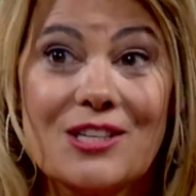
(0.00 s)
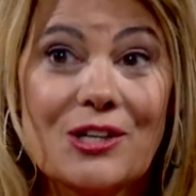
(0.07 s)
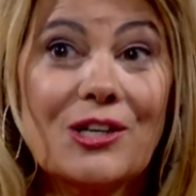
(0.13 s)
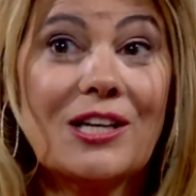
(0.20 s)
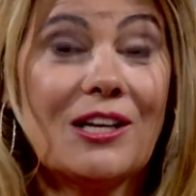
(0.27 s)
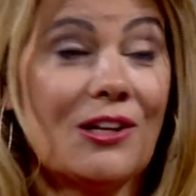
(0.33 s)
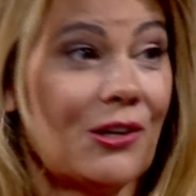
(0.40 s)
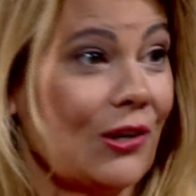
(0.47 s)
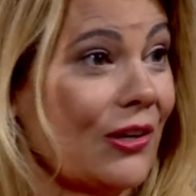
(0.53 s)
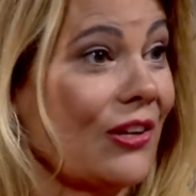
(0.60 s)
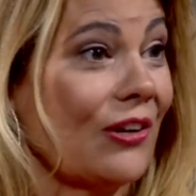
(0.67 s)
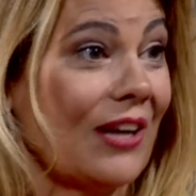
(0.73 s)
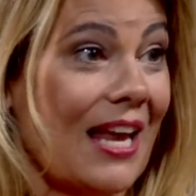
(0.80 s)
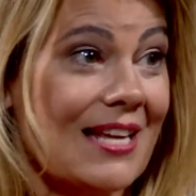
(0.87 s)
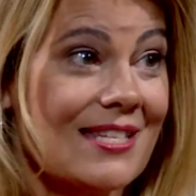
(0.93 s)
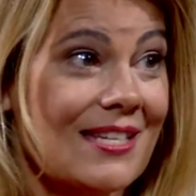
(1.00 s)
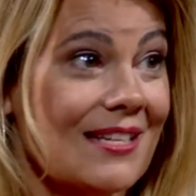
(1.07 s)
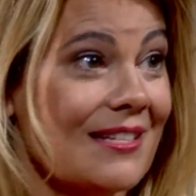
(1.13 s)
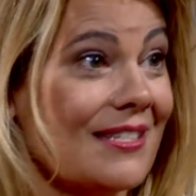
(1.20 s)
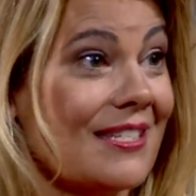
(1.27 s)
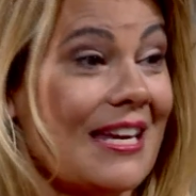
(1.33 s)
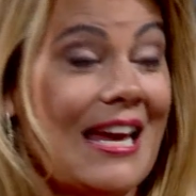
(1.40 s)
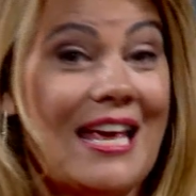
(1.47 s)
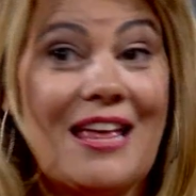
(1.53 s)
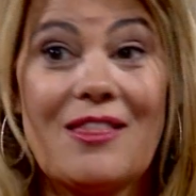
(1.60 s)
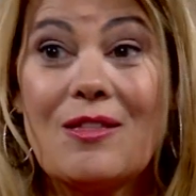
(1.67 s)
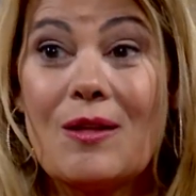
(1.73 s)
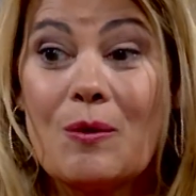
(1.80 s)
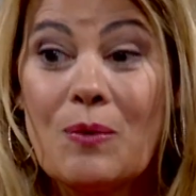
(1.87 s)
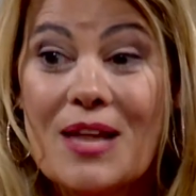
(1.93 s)
they're going to learn their lessons,
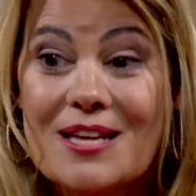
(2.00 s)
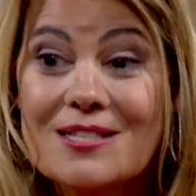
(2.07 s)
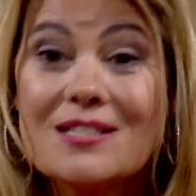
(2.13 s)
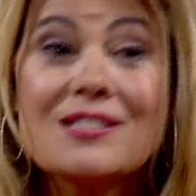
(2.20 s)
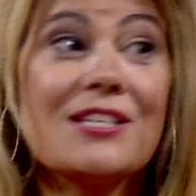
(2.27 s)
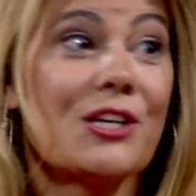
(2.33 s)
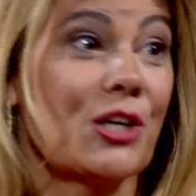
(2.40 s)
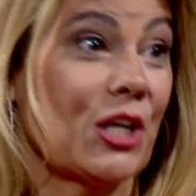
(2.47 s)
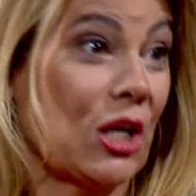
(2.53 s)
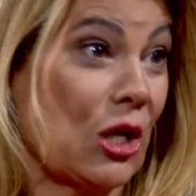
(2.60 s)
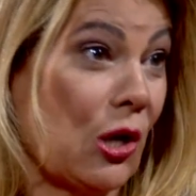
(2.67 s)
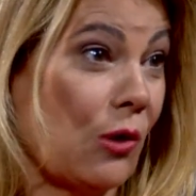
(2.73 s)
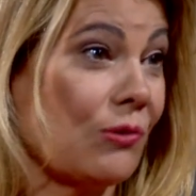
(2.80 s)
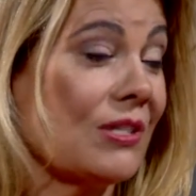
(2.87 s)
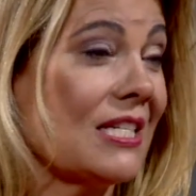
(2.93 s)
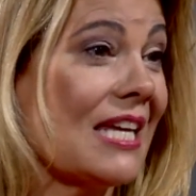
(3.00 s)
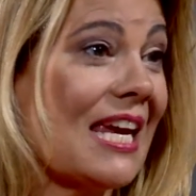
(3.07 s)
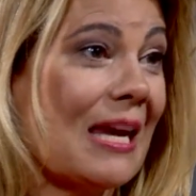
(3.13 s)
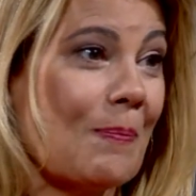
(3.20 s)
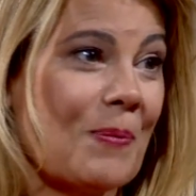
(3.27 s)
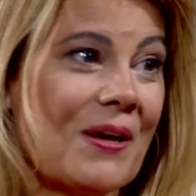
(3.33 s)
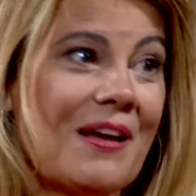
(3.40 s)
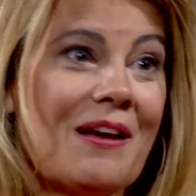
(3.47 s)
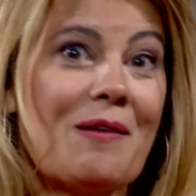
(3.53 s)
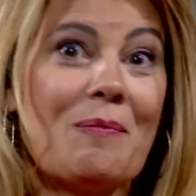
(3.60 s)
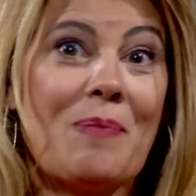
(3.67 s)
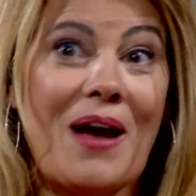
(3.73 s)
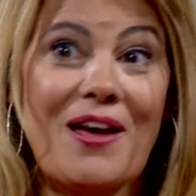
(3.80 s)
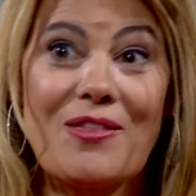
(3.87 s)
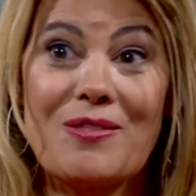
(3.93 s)
the lessons that are going to go deep,
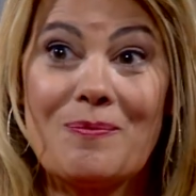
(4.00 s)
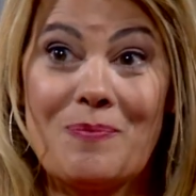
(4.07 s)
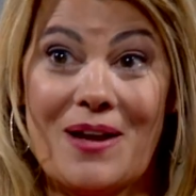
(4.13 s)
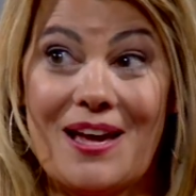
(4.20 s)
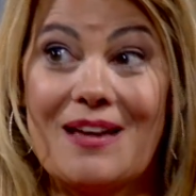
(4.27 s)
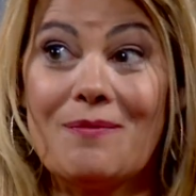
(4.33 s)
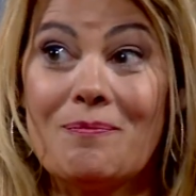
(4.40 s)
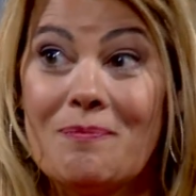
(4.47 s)
by